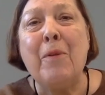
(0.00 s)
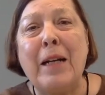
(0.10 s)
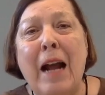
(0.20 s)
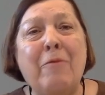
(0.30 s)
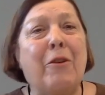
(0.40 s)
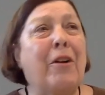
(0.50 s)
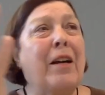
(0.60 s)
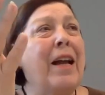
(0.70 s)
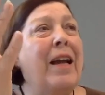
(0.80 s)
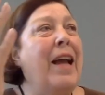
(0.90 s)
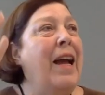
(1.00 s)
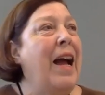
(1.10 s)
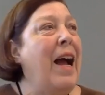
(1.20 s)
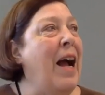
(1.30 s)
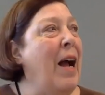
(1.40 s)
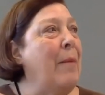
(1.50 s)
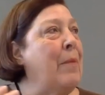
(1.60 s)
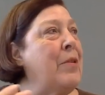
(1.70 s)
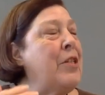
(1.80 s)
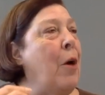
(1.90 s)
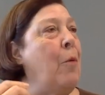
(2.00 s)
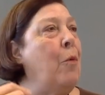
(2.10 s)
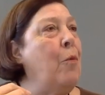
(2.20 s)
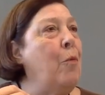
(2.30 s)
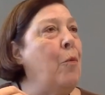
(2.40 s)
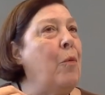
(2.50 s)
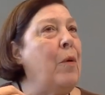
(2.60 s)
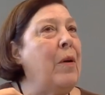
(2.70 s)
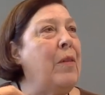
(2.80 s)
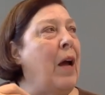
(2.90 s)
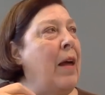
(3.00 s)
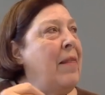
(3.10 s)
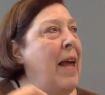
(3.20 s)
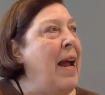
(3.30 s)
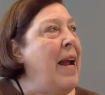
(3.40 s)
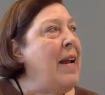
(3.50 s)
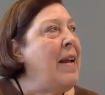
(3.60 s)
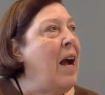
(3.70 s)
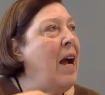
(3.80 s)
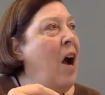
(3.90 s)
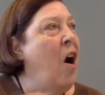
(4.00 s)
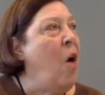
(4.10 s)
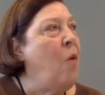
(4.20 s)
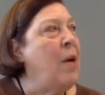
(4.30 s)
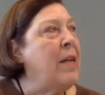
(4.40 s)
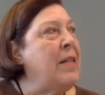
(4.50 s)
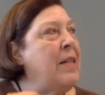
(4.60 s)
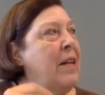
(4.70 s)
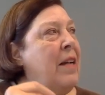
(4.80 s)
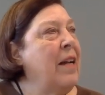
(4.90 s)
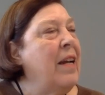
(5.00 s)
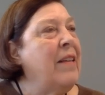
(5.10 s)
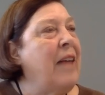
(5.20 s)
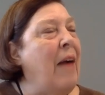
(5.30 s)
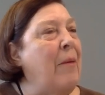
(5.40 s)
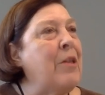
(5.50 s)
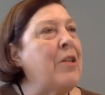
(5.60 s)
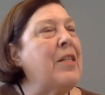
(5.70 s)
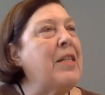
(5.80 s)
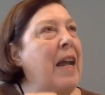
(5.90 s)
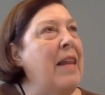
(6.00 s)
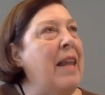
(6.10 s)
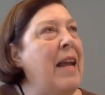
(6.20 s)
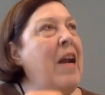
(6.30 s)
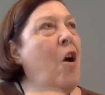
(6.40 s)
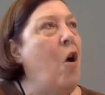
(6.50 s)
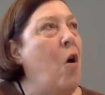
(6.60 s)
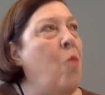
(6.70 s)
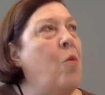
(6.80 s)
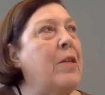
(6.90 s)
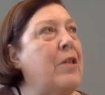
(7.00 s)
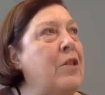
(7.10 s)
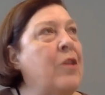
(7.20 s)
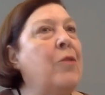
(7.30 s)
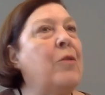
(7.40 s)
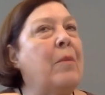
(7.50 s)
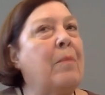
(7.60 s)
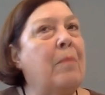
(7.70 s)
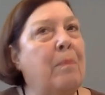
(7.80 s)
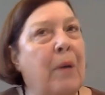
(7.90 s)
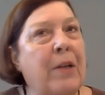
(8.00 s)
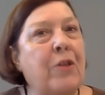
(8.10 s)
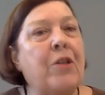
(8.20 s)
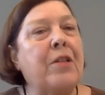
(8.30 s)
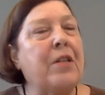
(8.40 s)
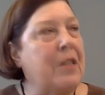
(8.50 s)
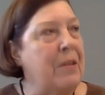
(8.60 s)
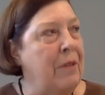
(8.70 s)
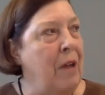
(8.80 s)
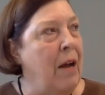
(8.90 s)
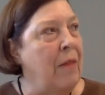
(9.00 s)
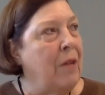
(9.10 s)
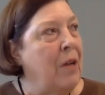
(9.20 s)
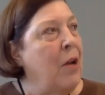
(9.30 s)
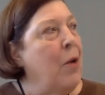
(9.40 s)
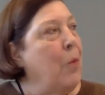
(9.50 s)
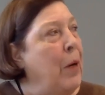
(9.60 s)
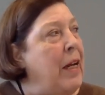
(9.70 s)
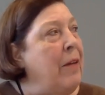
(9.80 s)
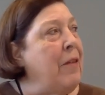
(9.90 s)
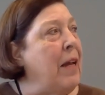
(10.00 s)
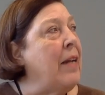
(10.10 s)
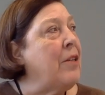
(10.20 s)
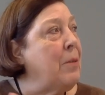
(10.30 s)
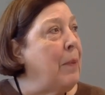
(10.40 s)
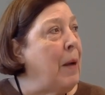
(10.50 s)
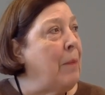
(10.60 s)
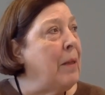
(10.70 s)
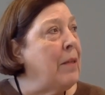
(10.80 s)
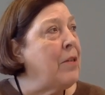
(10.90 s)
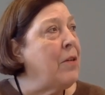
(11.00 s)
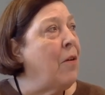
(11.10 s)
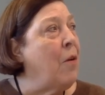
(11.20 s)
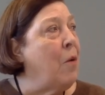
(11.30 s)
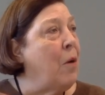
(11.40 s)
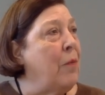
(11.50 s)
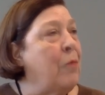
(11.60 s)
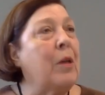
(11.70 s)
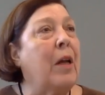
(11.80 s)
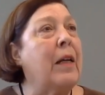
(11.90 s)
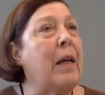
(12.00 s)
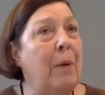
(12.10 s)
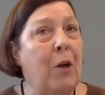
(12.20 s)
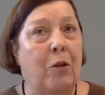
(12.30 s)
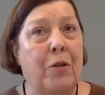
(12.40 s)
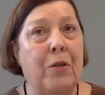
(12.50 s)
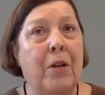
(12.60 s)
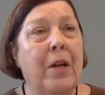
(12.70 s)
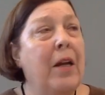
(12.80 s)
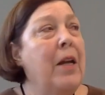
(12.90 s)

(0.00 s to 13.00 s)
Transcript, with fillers: whatever. Um, so the, they always, I was going to say, they always knew the preciousness of life. We give thanks to Publix or if we're lucky, Burks.